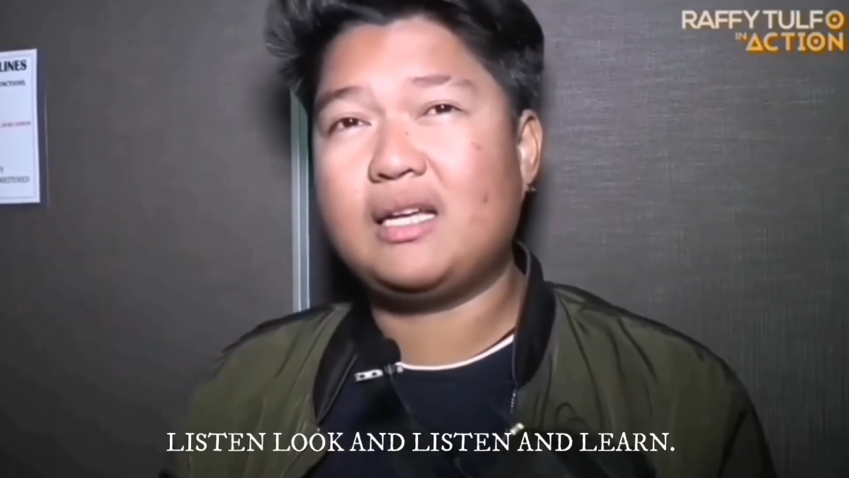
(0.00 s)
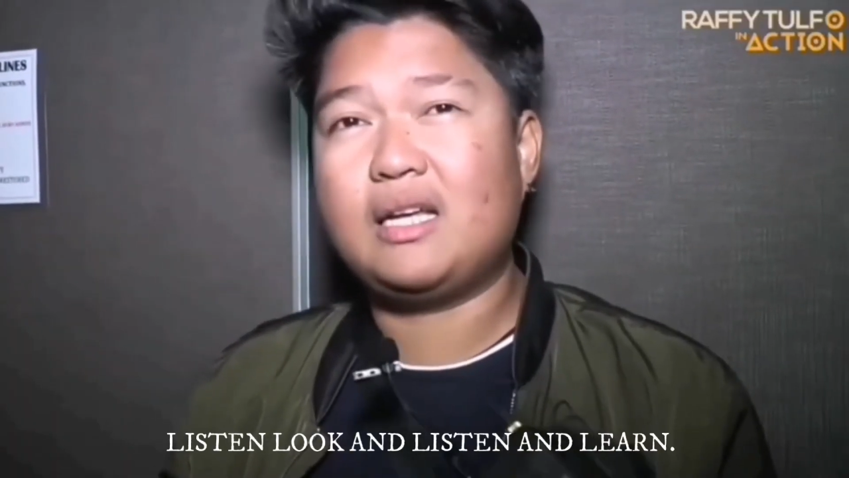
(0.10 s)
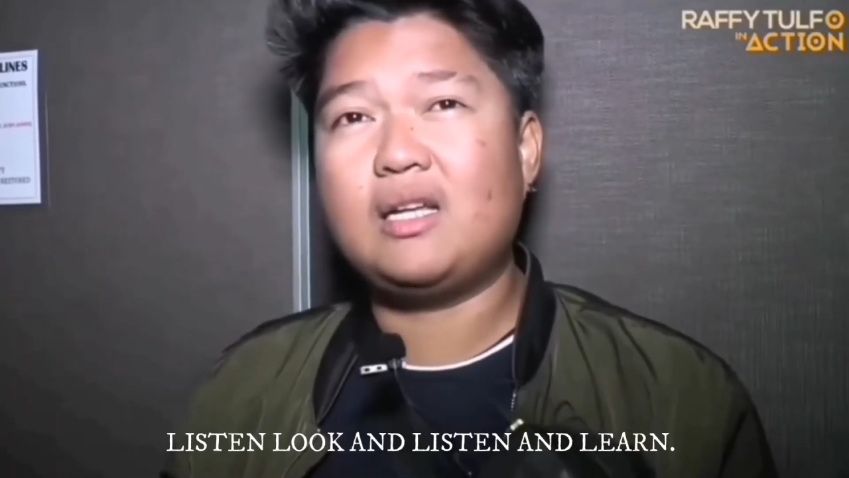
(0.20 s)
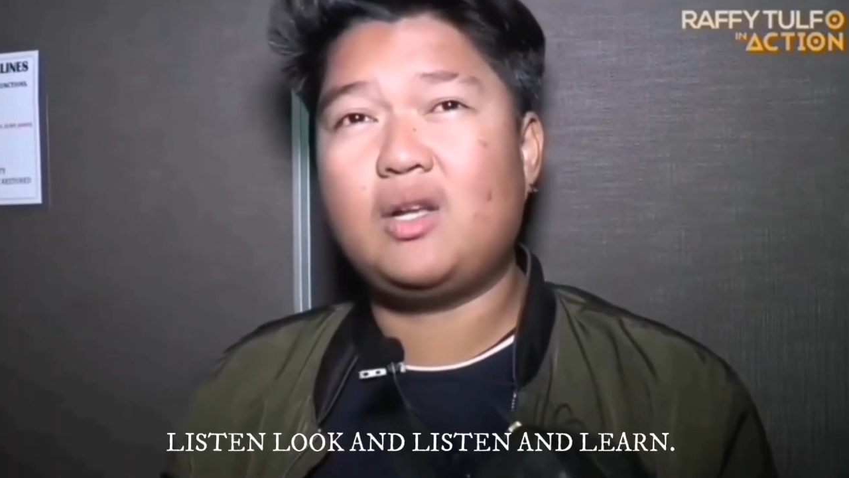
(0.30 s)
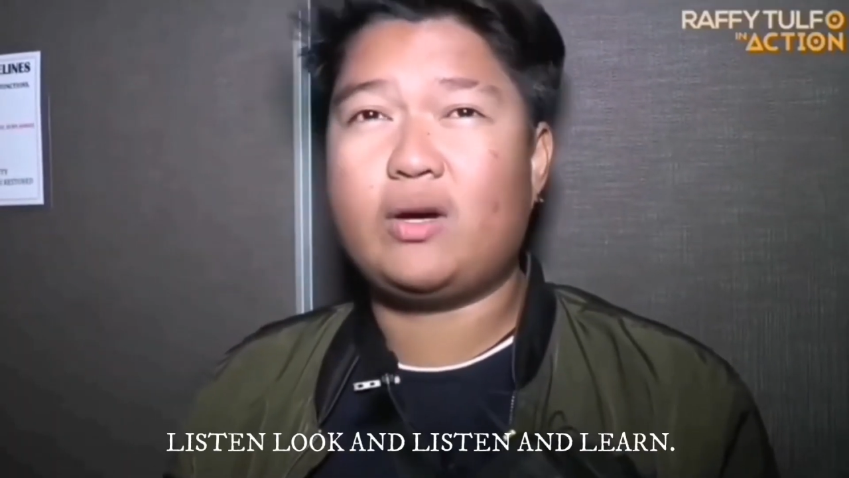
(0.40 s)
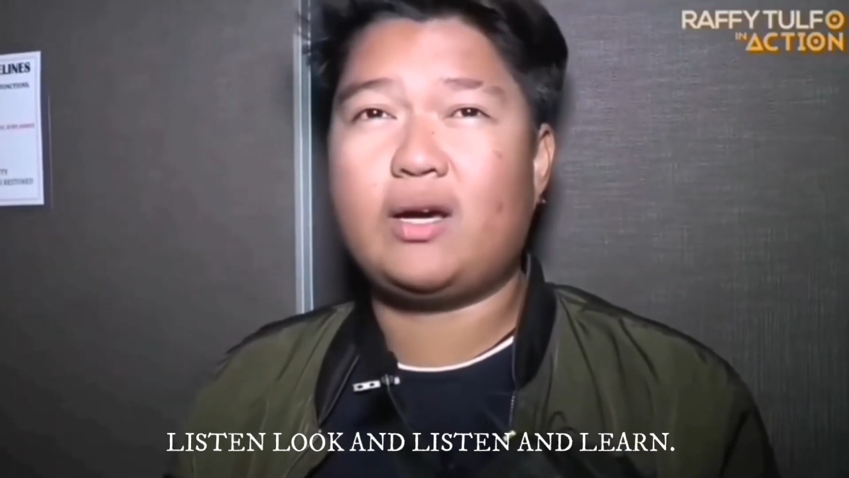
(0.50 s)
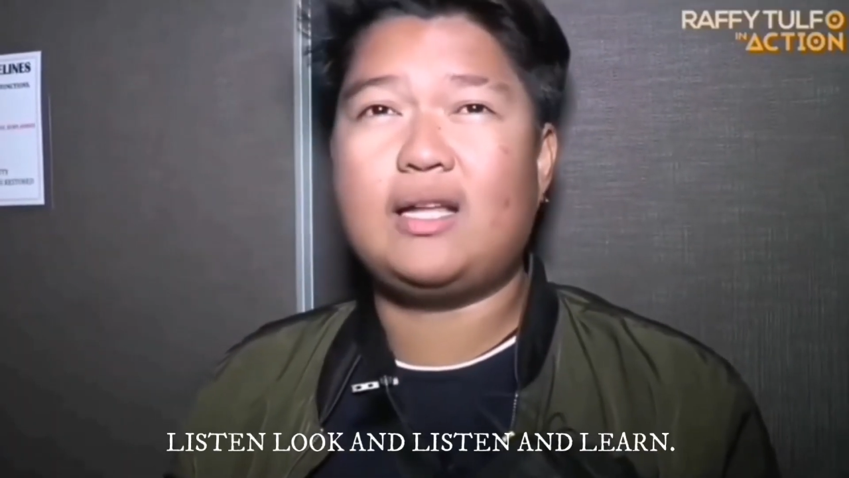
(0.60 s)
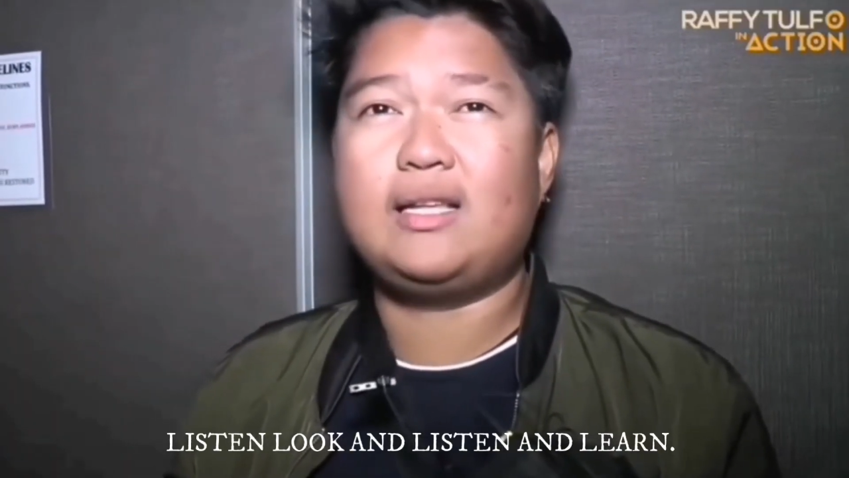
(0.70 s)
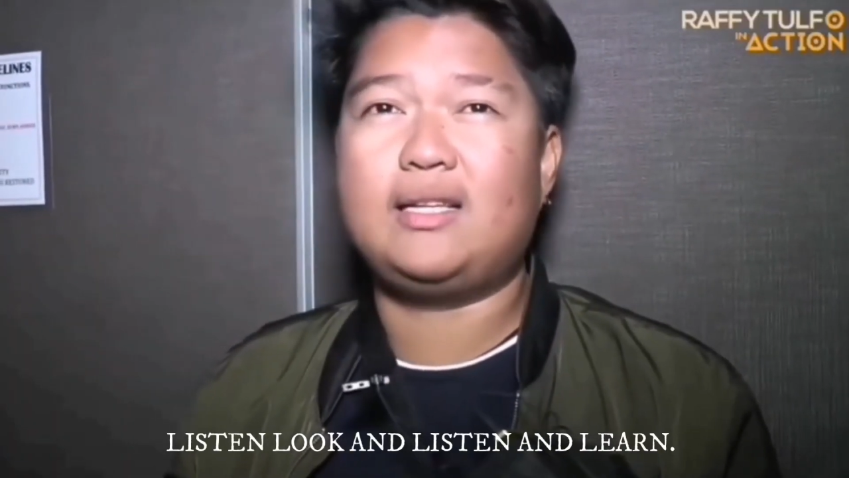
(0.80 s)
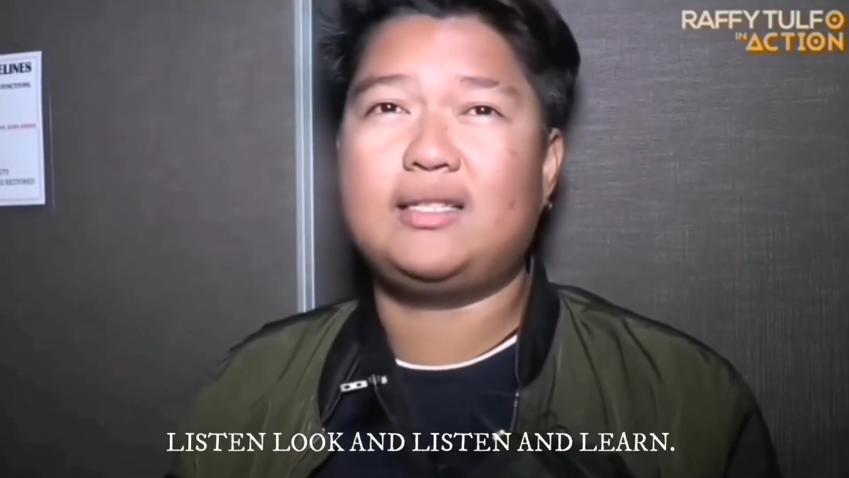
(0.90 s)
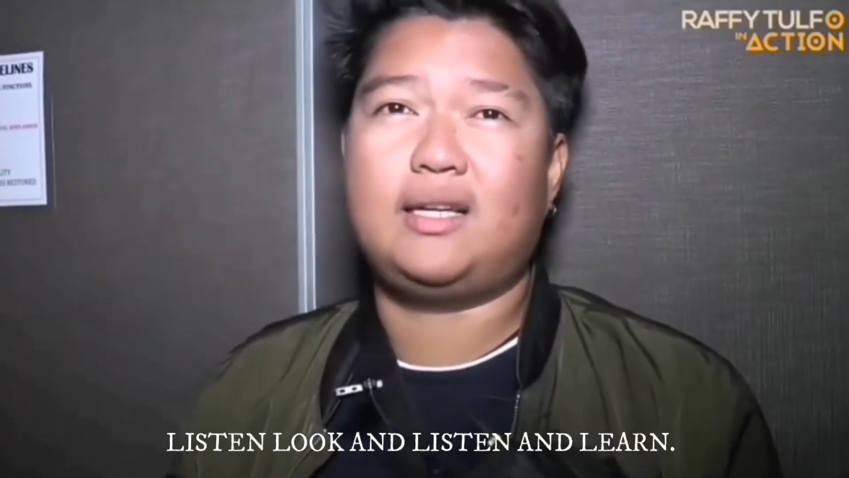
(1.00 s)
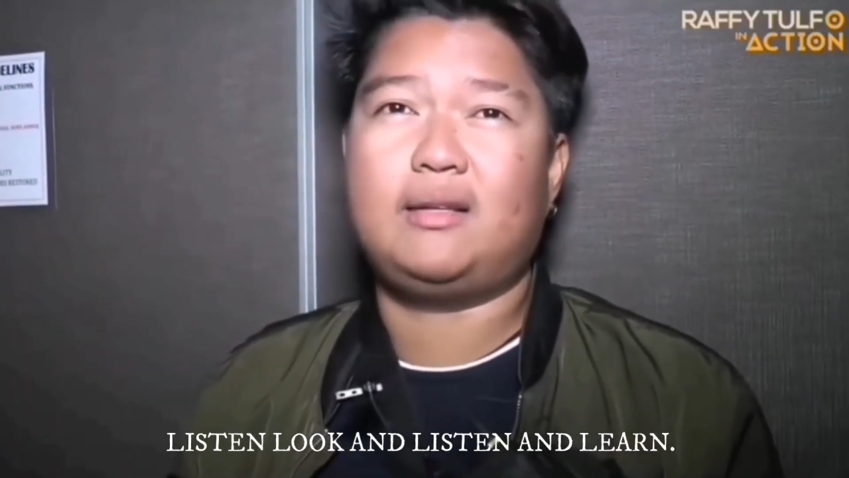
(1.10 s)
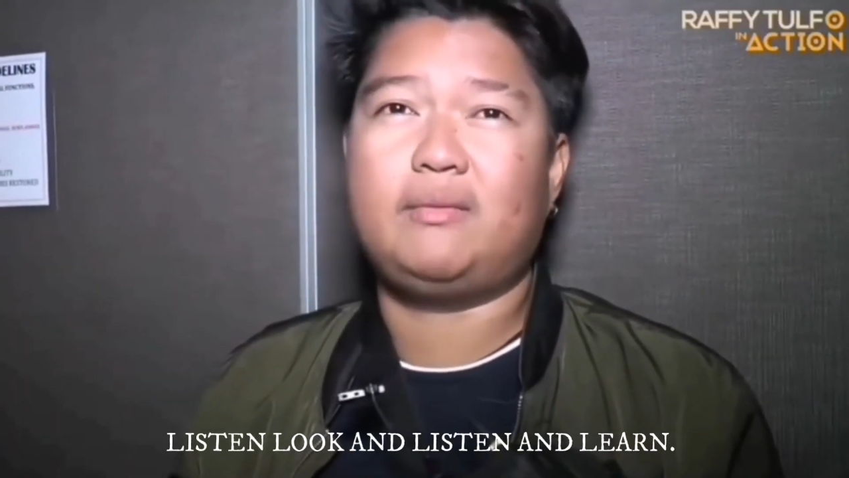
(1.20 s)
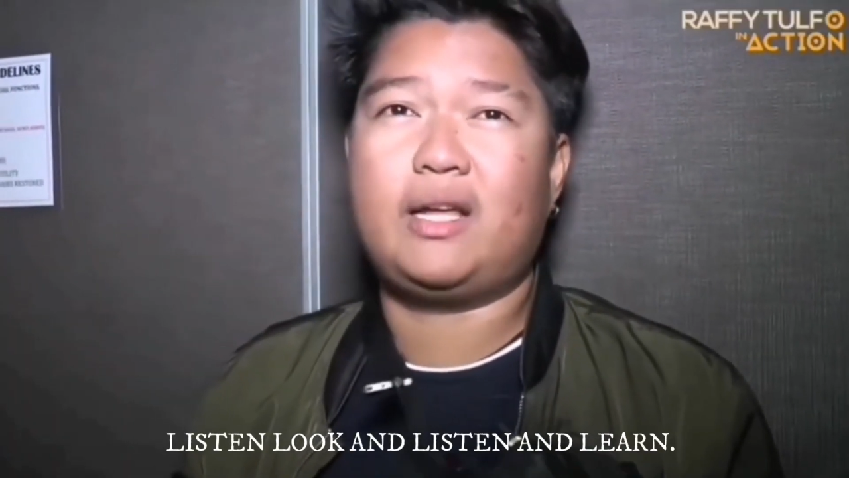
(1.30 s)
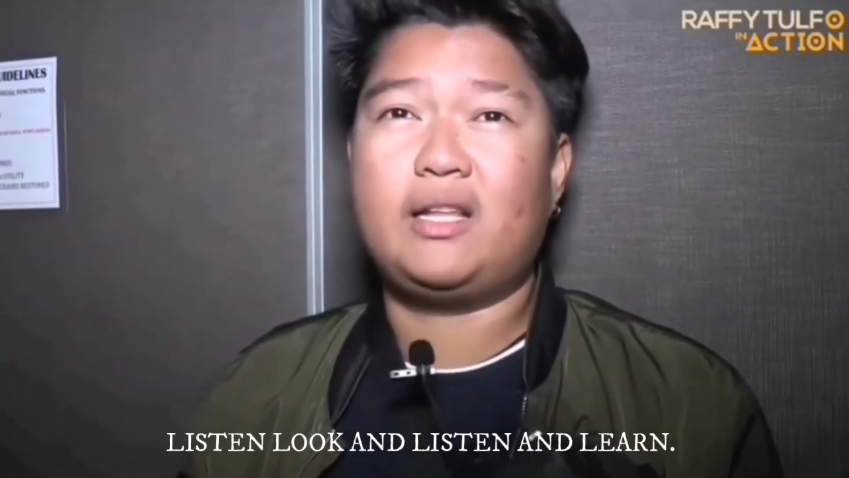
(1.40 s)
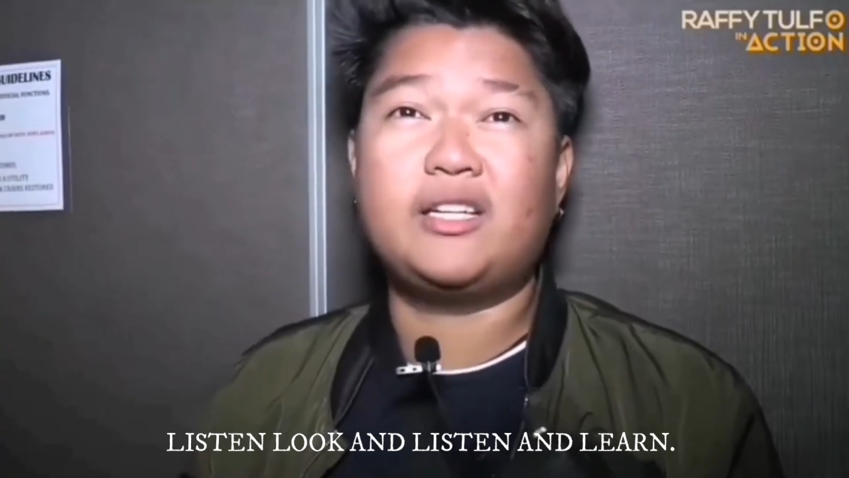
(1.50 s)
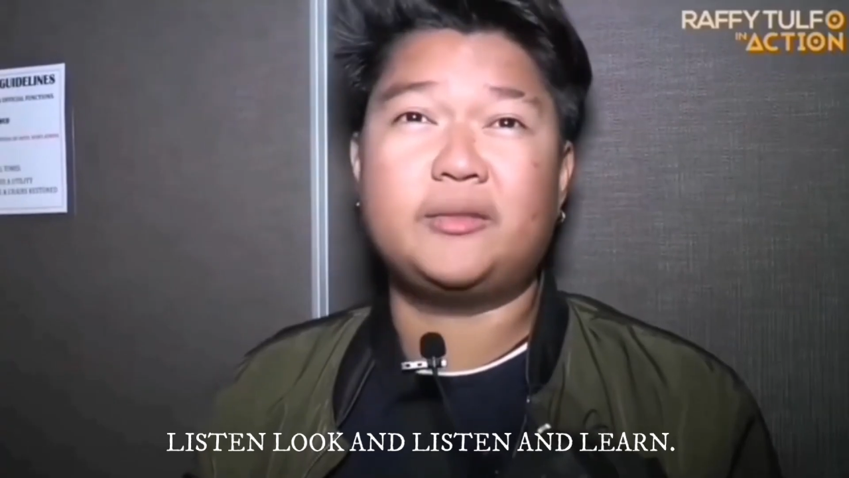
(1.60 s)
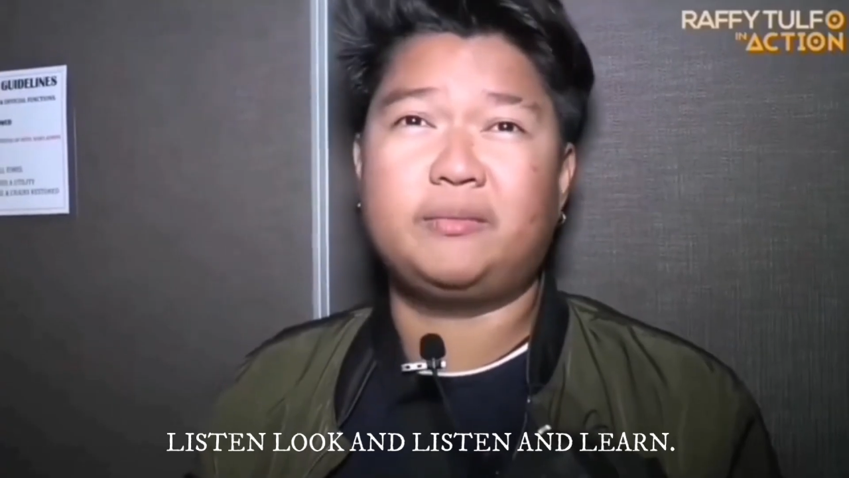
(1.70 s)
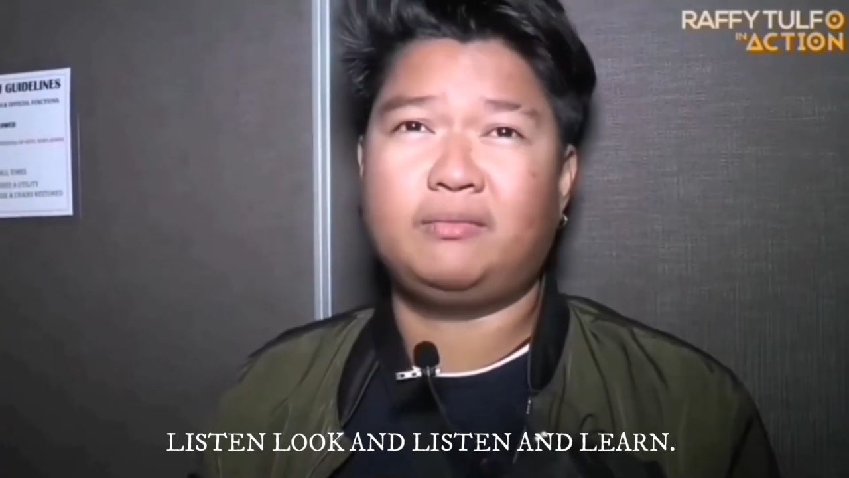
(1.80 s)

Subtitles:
Listen, look, and listen and